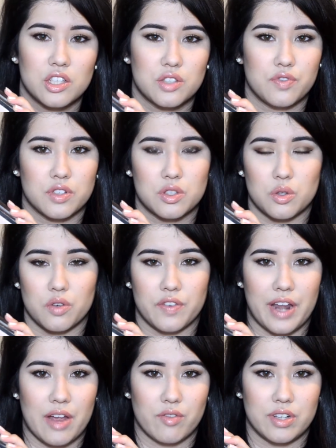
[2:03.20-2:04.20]
for sort of an
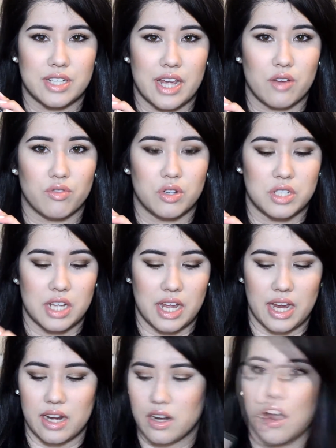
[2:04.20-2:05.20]
everyday
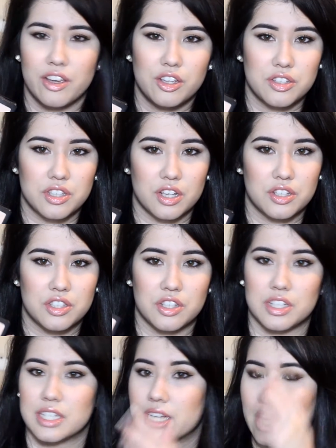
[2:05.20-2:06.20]
routine. I use those two
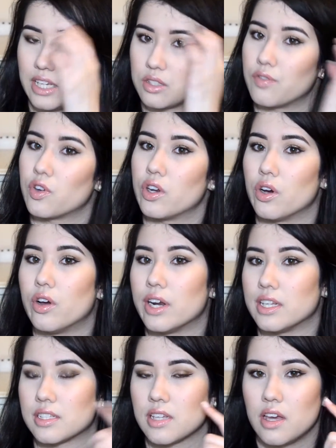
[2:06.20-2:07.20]
today, so I've got it on
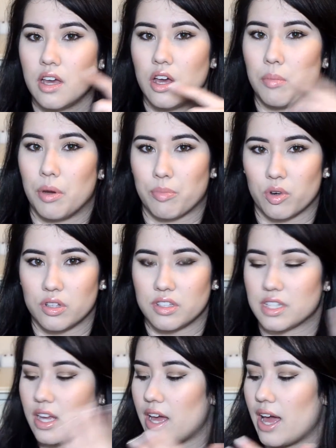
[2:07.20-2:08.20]
as my
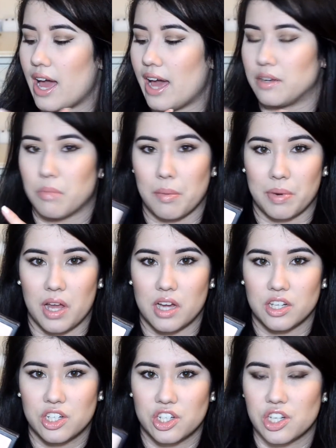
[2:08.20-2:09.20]
bronzer and my
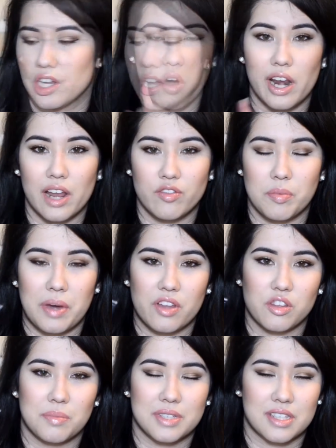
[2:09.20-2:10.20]
blush. What I love about
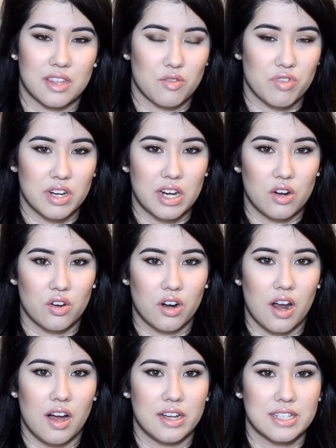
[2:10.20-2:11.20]
them is that they're really long
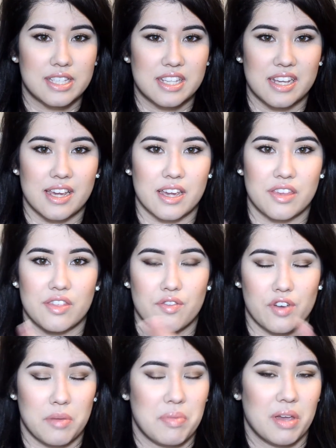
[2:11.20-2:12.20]
lasting, they're
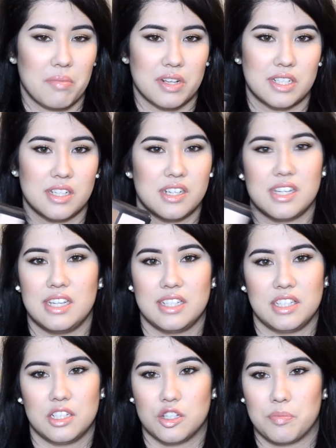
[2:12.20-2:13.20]
very pigmented,
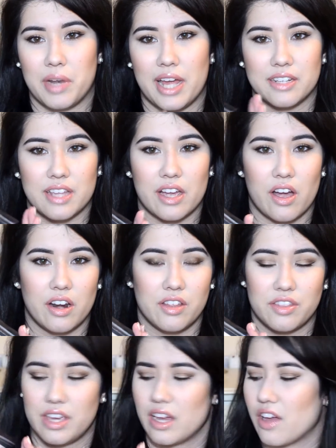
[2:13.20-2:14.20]
easy to blend, that kind of
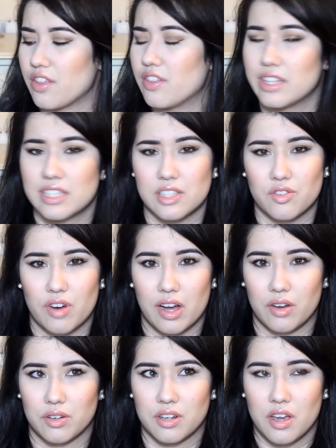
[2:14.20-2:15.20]
thing. I think this is
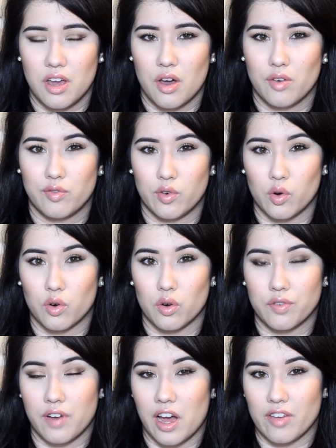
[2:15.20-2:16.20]
around £4 or
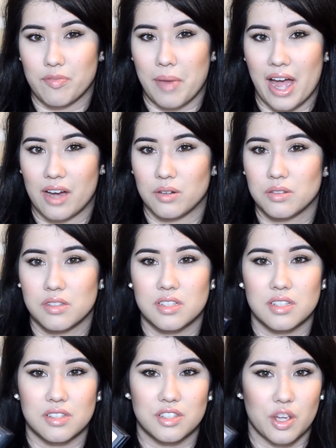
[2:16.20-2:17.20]
£5,
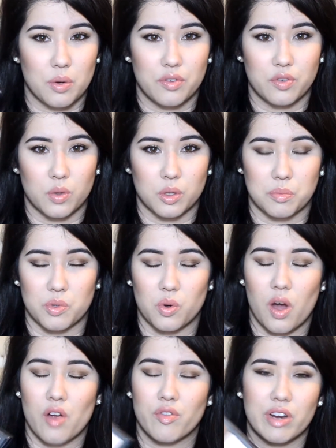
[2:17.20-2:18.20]
so affordable.
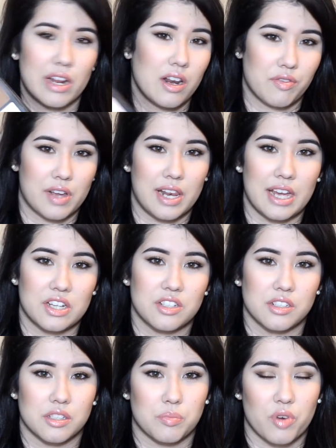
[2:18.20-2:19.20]
I really love Collection
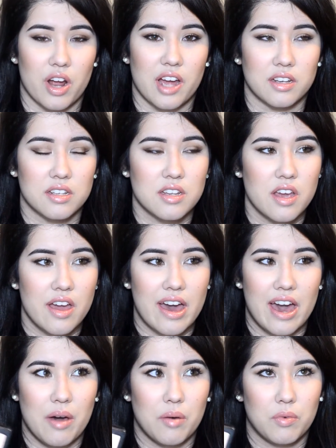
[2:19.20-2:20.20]
as a brand.
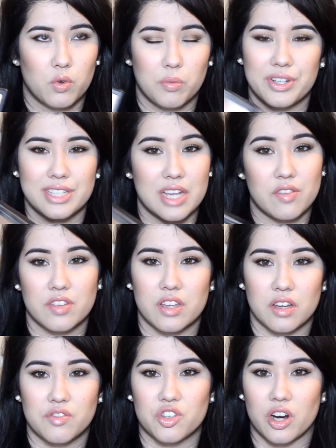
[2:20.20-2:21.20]
Almost everything
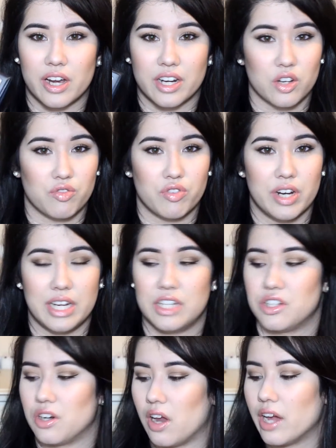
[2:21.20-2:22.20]
I've tried I really
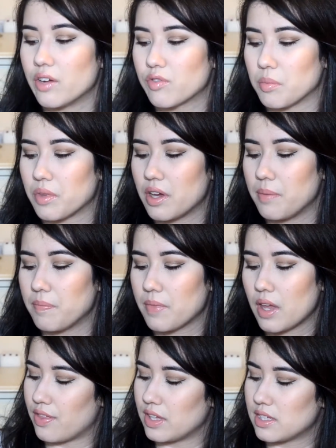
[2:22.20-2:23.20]
do like from them.
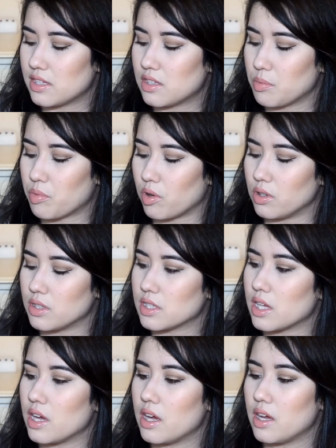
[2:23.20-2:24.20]
This is the
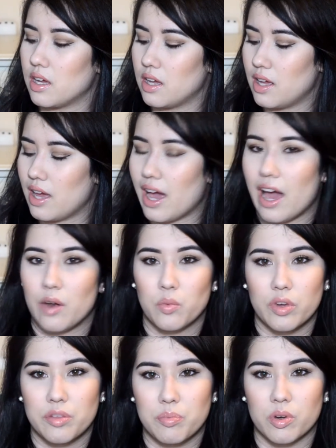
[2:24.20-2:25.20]
bronzer, and
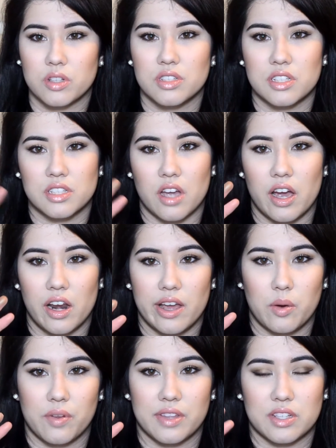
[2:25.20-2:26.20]
with bronzers I
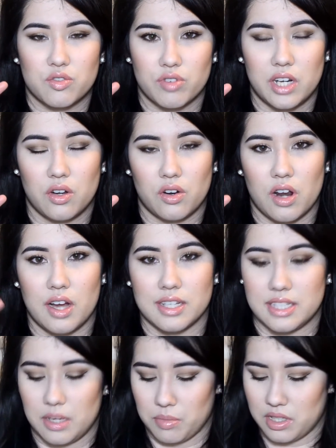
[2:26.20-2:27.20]
like one that's really long
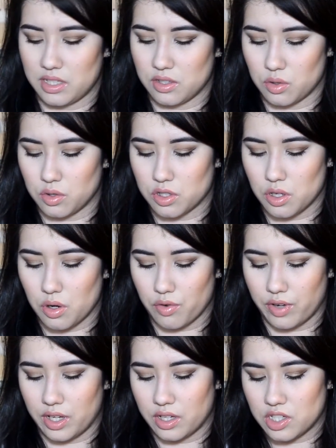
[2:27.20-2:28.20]
lasting, but this is also a
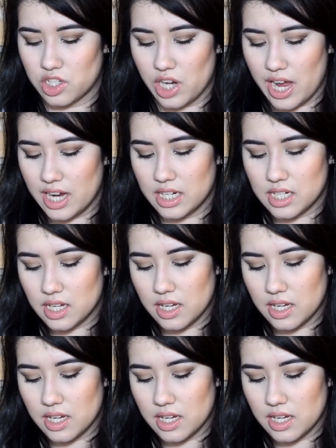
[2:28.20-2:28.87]
really good shade.